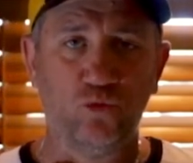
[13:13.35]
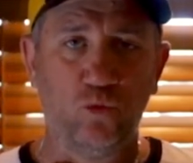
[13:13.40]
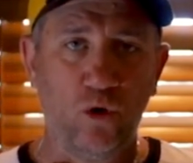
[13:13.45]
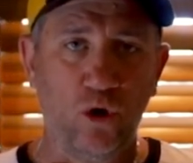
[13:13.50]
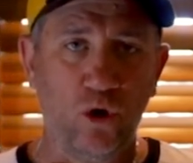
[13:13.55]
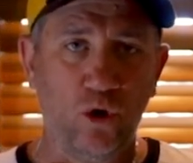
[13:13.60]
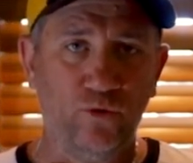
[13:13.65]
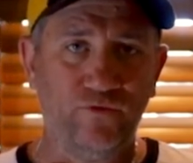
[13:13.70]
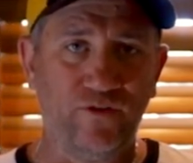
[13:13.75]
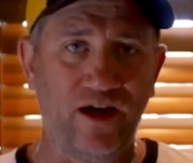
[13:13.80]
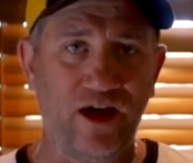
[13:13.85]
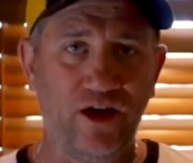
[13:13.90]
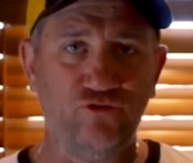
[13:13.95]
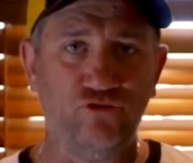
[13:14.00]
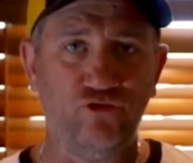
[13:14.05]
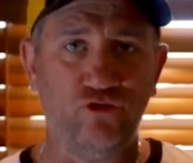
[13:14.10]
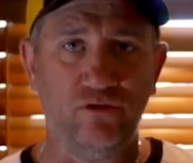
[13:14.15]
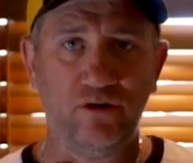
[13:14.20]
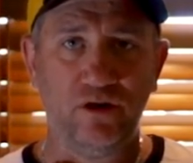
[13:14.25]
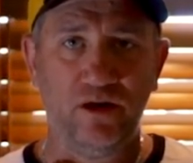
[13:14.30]

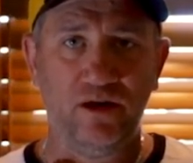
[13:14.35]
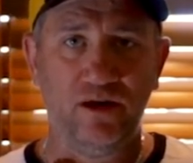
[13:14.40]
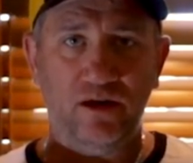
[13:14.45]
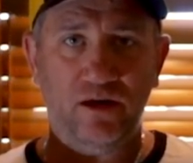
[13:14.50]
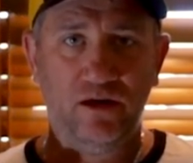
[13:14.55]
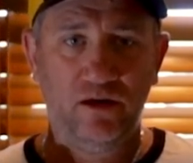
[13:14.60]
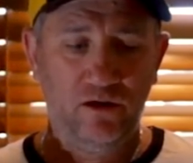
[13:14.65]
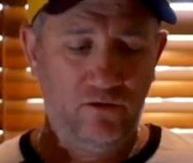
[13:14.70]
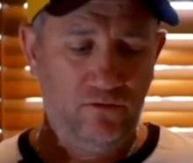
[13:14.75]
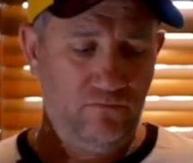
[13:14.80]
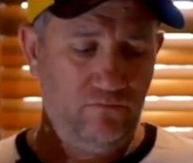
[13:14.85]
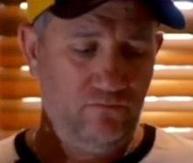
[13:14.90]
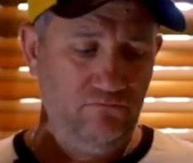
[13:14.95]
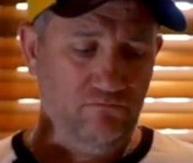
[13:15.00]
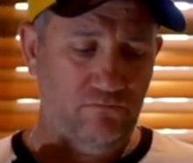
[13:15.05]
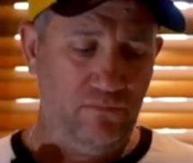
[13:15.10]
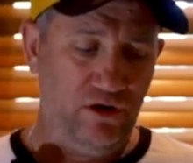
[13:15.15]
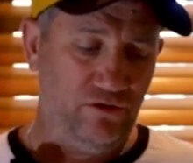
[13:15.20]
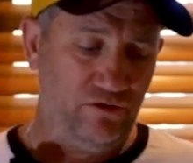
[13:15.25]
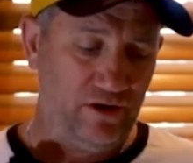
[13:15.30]
1200
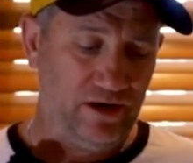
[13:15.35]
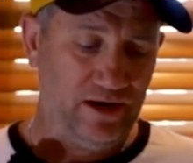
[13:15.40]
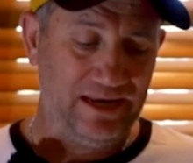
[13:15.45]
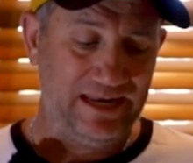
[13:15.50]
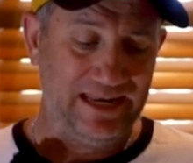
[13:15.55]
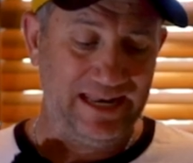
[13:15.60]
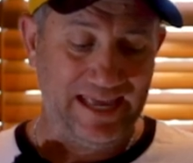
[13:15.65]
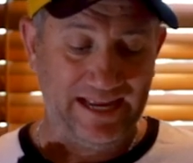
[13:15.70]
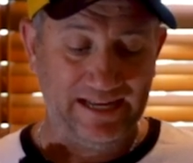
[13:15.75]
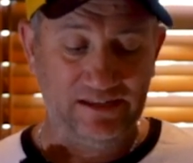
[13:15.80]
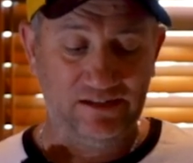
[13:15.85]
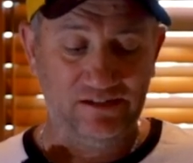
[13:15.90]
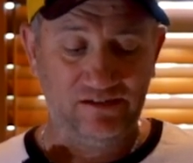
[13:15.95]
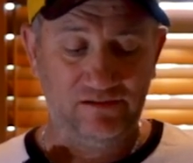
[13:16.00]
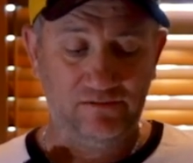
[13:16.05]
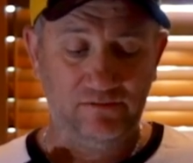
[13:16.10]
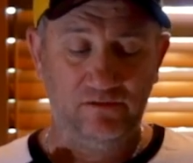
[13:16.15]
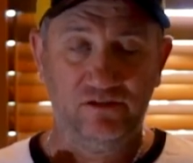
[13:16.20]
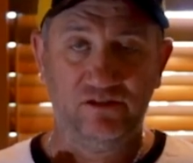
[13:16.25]
mirror lens.